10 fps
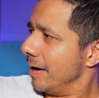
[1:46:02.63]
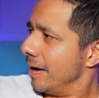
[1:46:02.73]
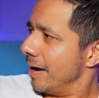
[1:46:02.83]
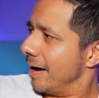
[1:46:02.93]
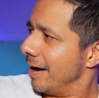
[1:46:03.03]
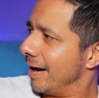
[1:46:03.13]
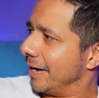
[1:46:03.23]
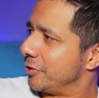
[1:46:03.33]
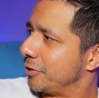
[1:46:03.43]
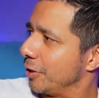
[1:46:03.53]
All right,
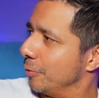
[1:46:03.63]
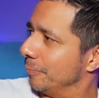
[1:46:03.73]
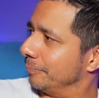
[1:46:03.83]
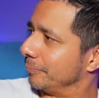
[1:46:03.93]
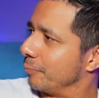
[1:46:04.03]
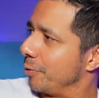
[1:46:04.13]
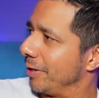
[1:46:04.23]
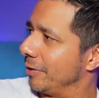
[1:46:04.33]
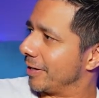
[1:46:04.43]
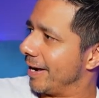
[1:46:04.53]
so what are we
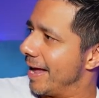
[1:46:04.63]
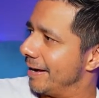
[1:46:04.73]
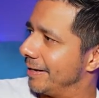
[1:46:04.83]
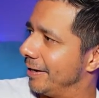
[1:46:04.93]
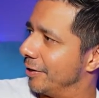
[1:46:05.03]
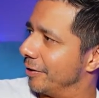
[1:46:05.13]
looking at here?